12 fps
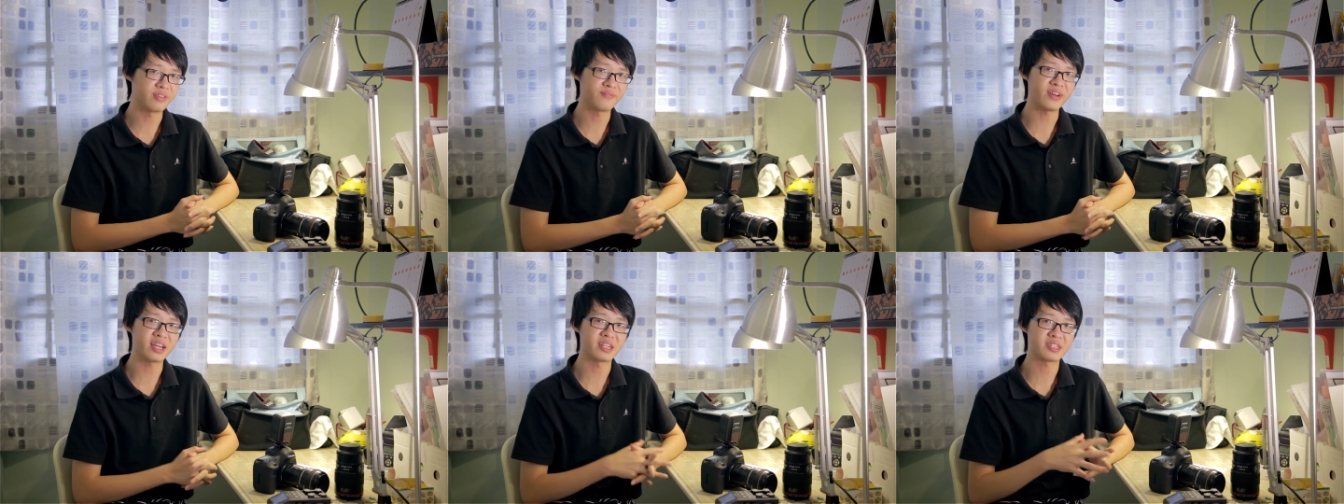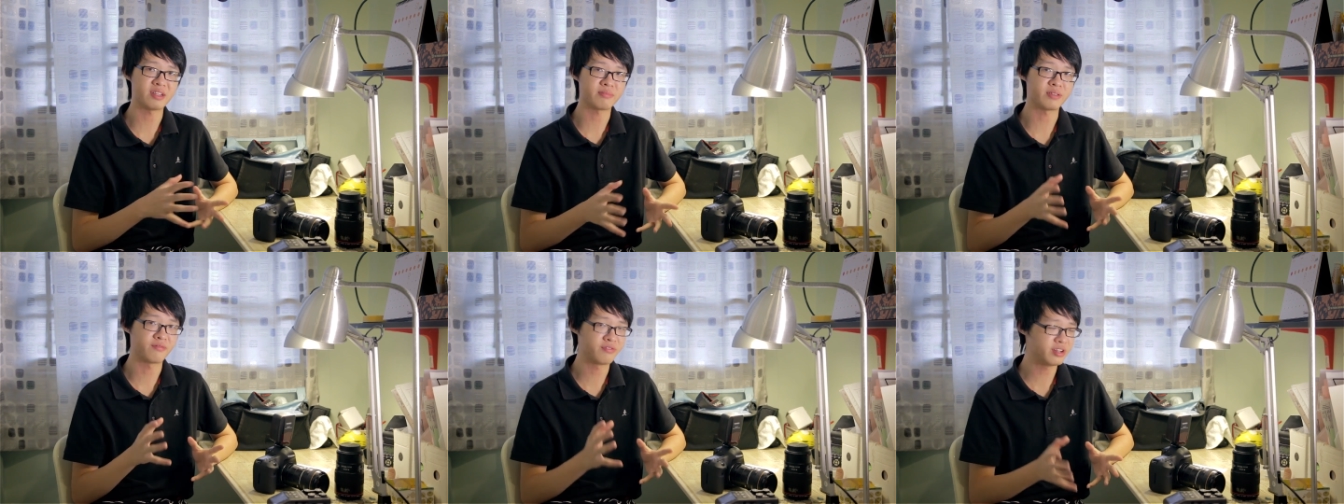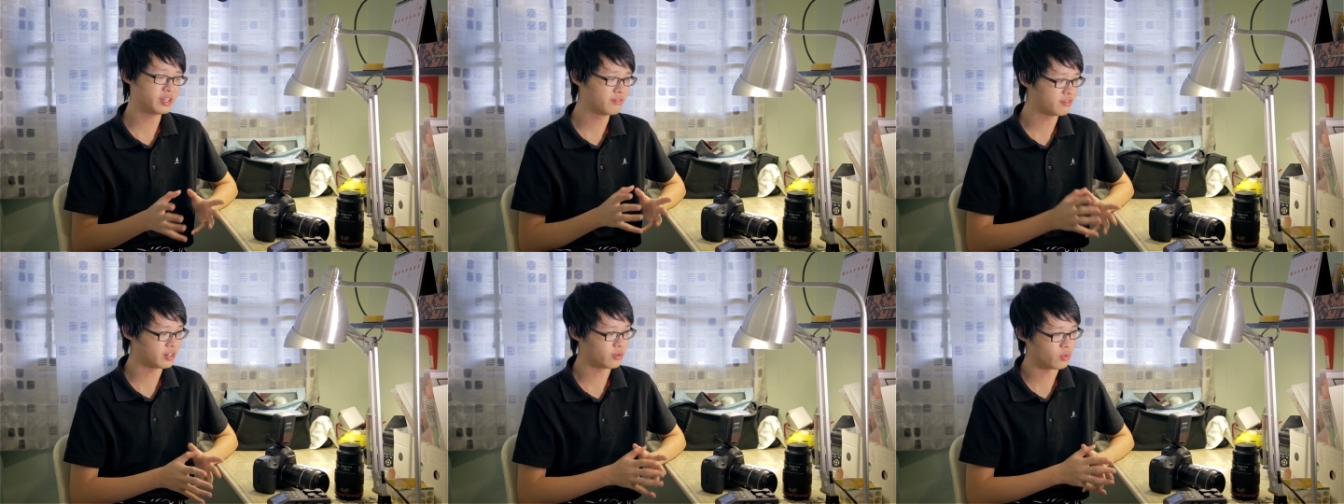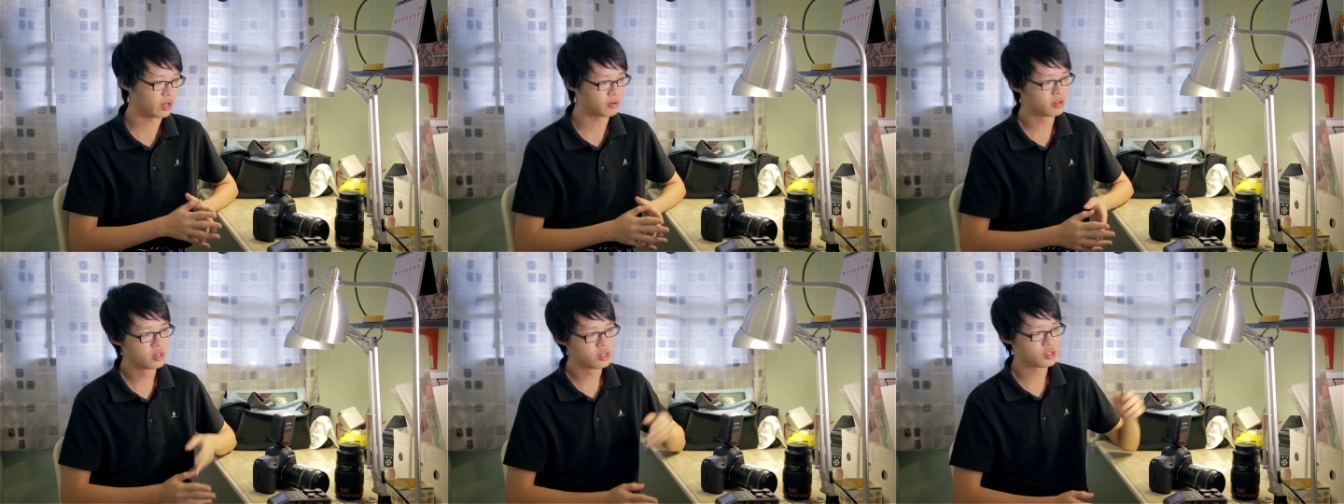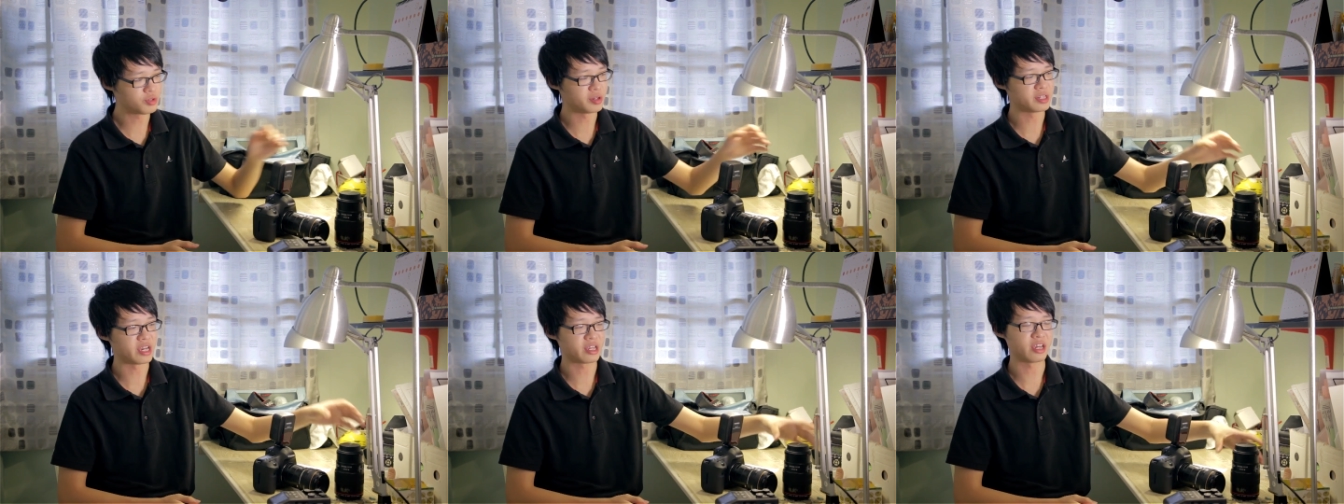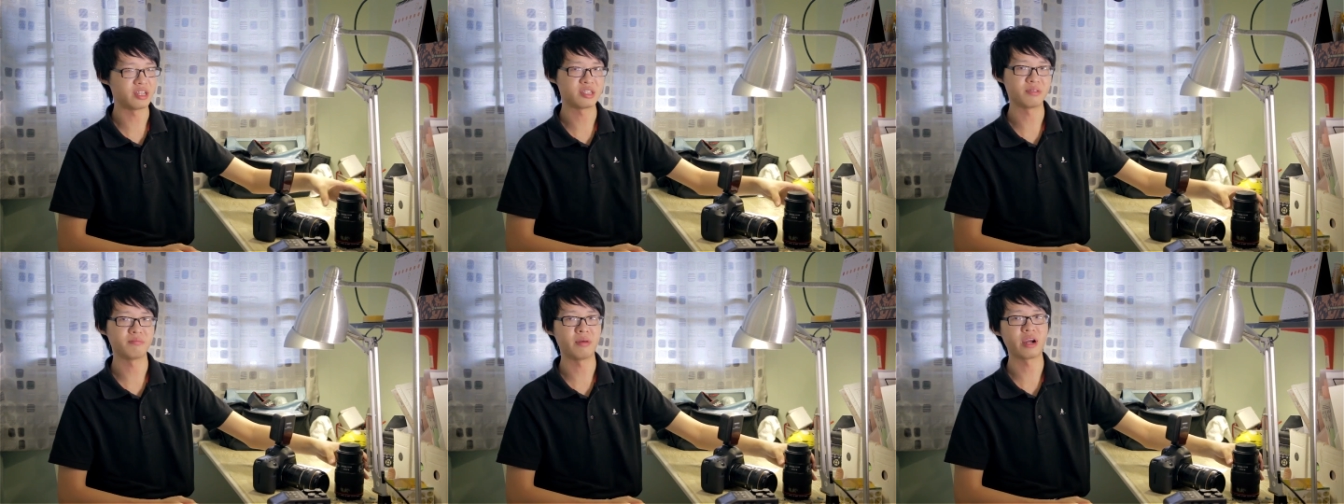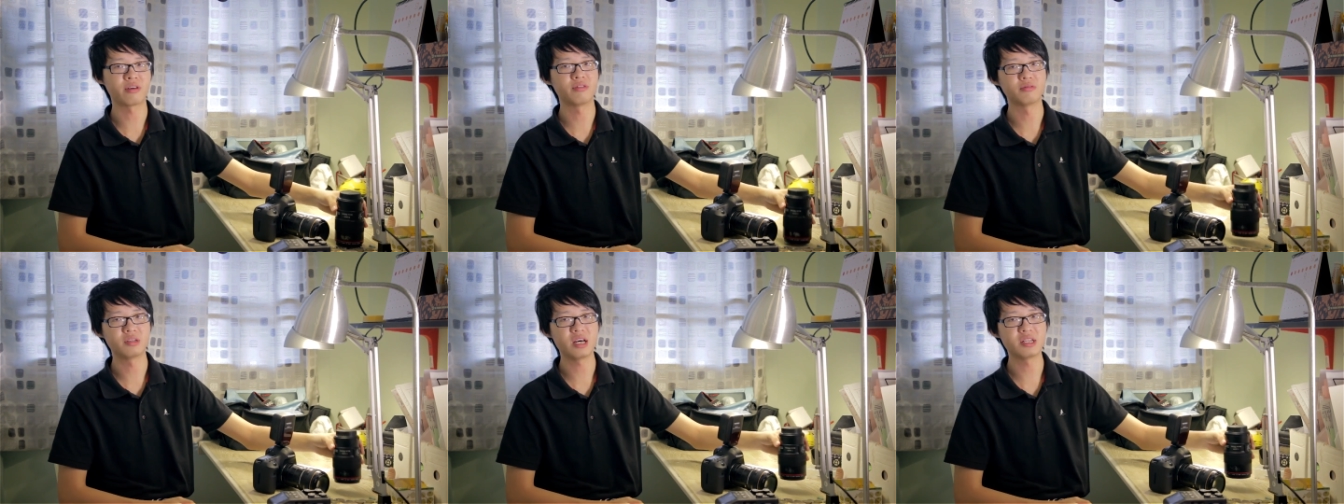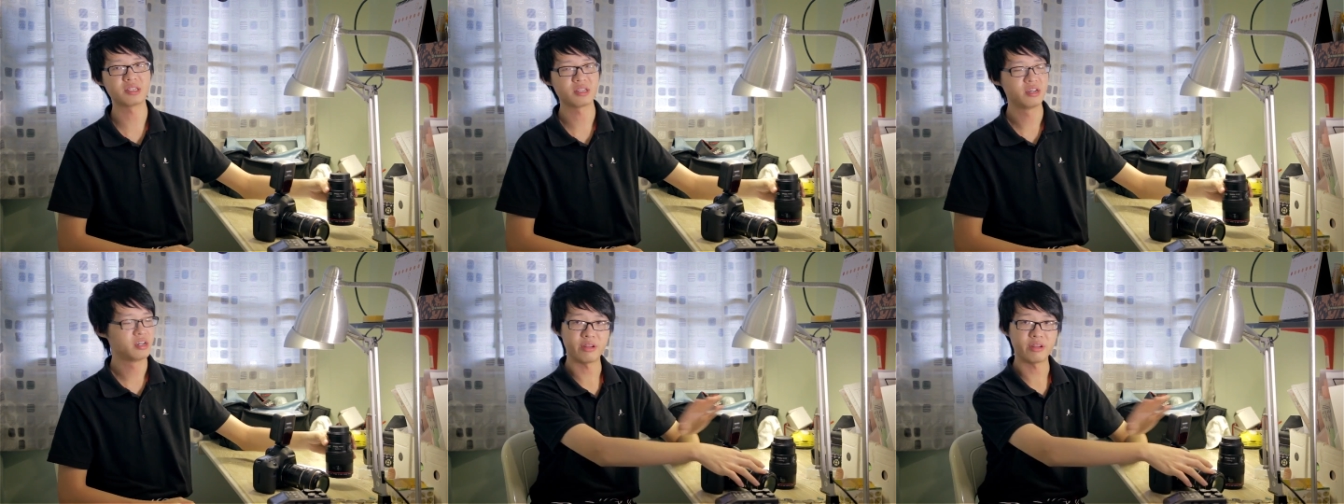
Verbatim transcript: In fact, it steps up really, really well to a dedicated macro lens.